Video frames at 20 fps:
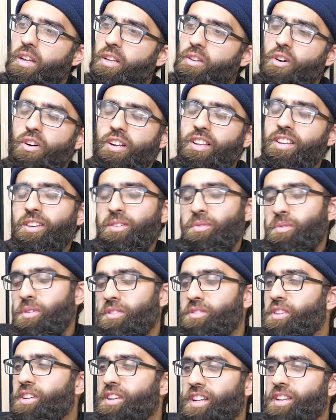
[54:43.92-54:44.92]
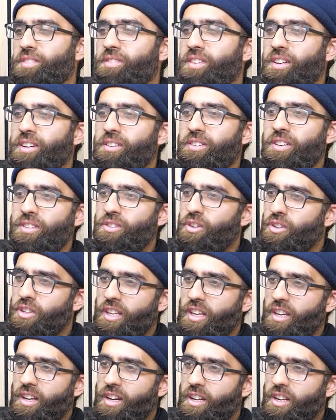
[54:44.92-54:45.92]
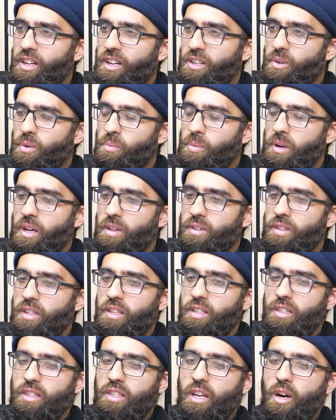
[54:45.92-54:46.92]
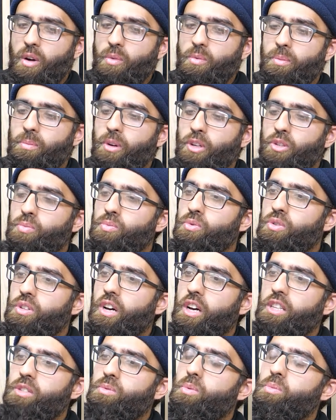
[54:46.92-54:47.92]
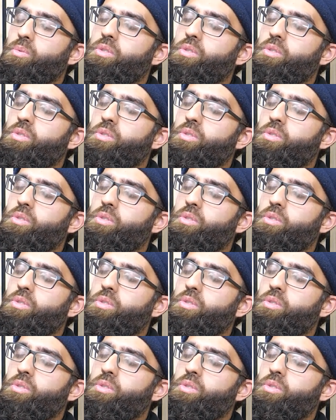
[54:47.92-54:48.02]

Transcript: No, if you can say a cliffhanger, right? Not that I don't, but I think that would be much more nice when we